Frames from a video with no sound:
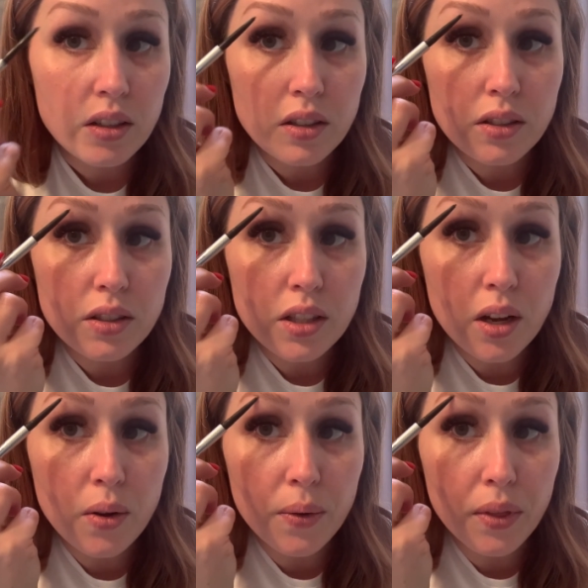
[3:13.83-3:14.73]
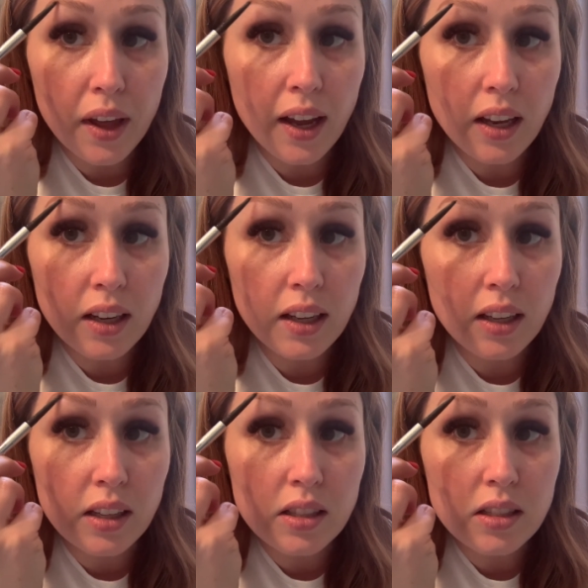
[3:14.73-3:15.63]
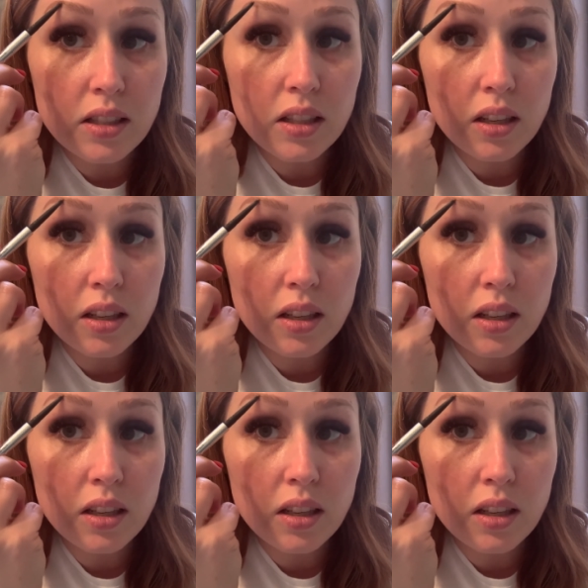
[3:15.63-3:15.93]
So that is